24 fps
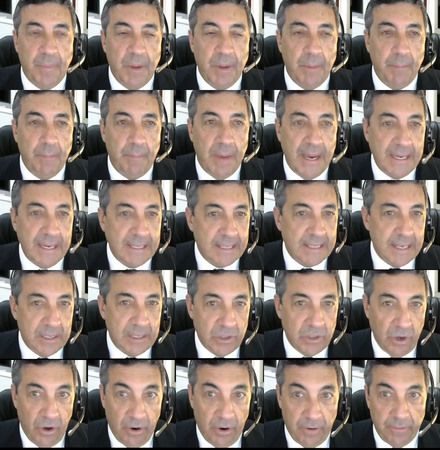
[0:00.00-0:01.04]
Bates has
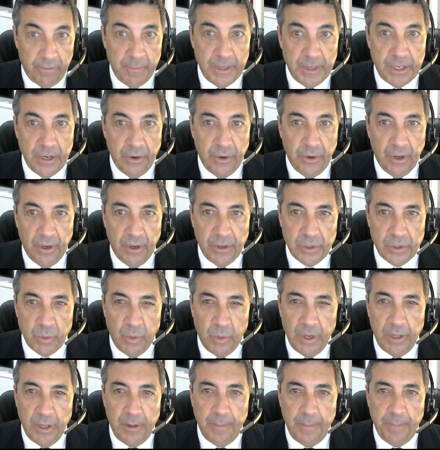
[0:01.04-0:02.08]
a lot of material as
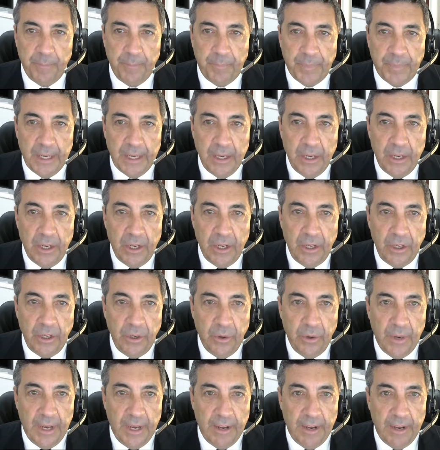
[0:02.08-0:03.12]
well.
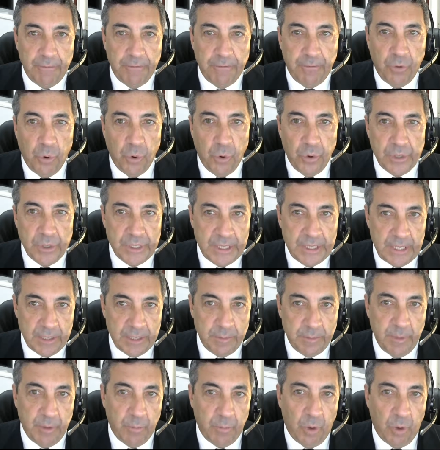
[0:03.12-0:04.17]
You have 4
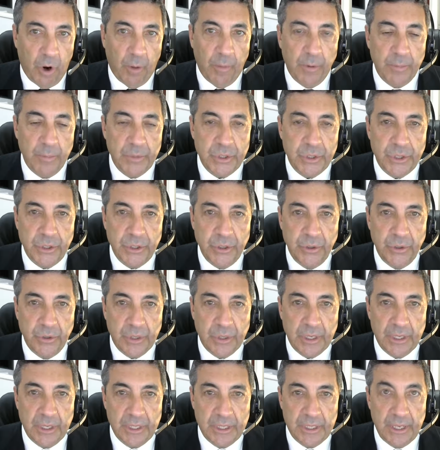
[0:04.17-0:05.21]
assessment problems to
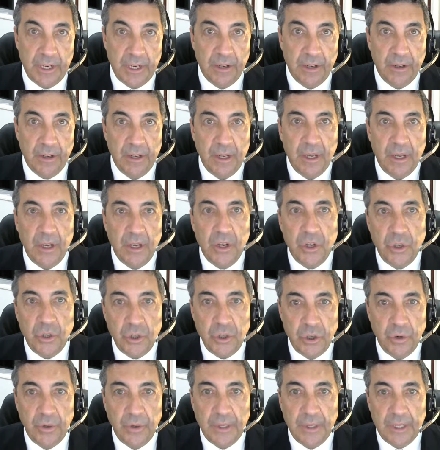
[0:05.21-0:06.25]
consider
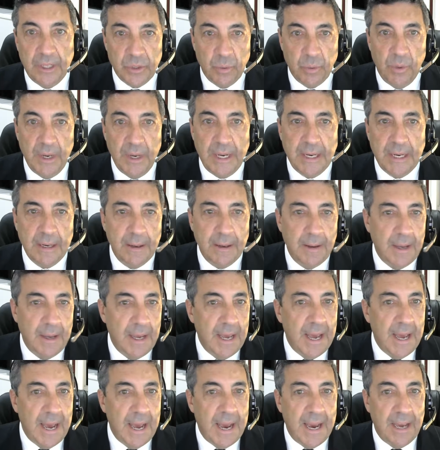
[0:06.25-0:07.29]
during this week,
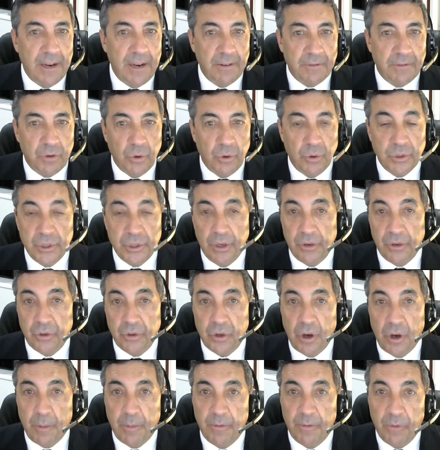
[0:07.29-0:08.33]
and of course on
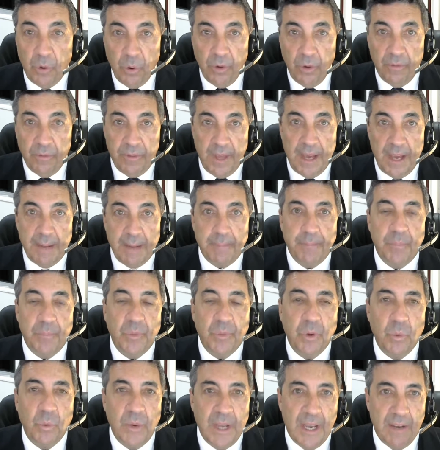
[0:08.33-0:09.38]
top of all of that
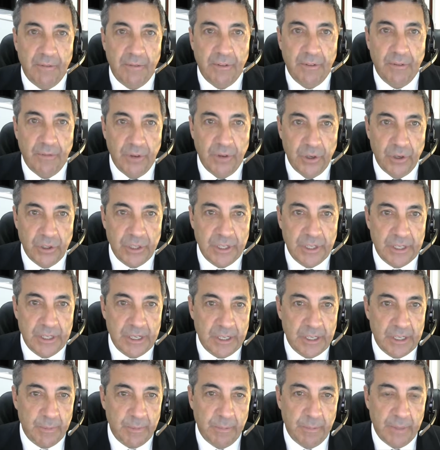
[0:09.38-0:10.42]
we have the first
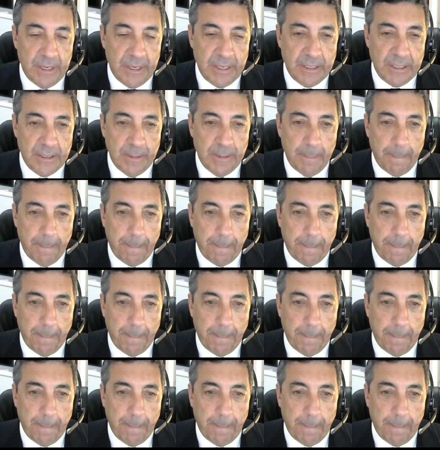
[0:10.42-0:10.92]
assessment piece.